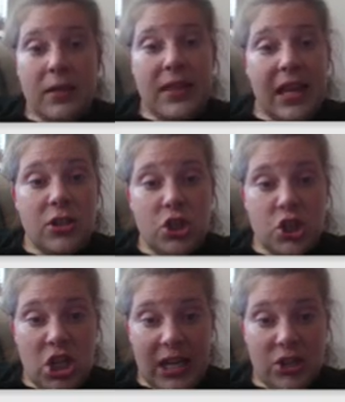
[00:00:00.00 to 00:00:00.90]
Things
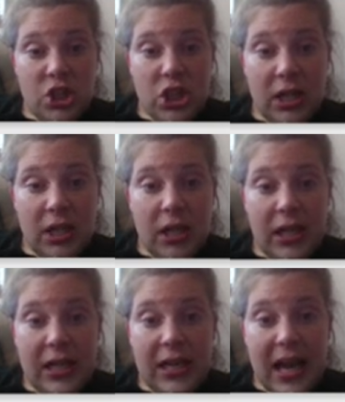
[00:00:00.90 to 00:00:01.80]
changed
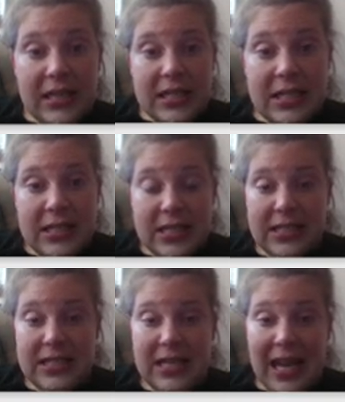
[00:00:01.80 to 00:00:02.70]
in
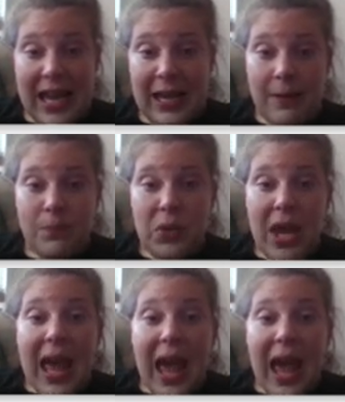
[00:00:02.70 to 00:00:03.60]
1968.
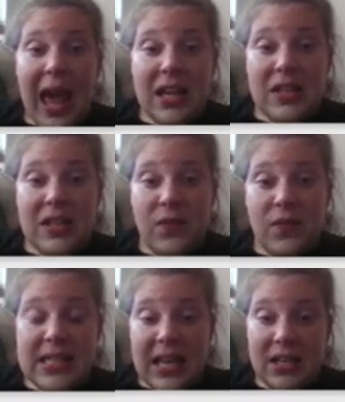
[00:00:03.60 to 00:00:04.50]

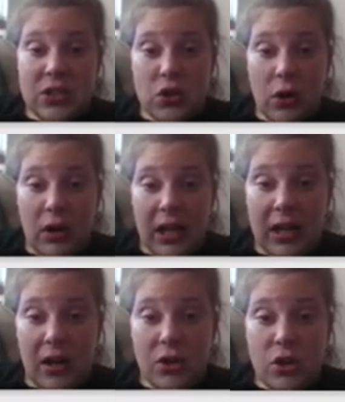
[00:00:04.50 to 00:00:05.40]
Activist and
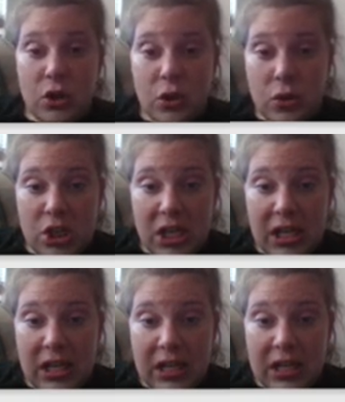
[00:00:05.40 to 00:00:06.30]
historian
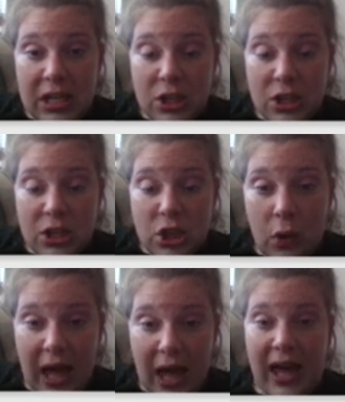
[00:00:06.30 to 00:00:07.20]
Yuji
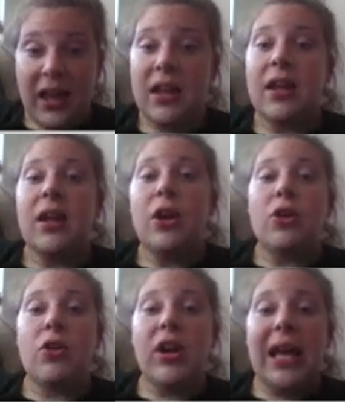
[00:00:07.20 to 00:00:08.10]
Ishioka
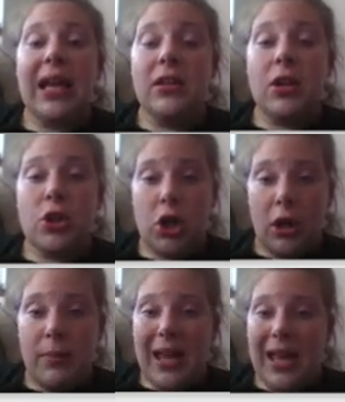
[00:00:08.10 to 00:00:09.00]
created the
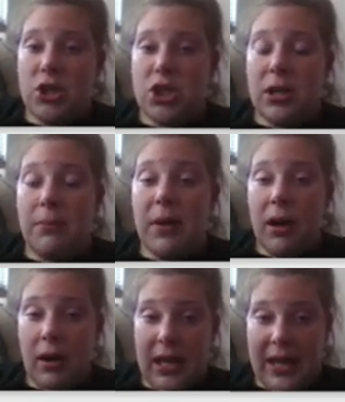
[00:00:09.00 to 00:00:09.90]
term Asian
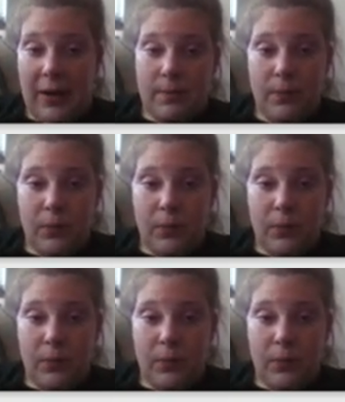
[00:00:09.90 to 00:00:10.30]
American.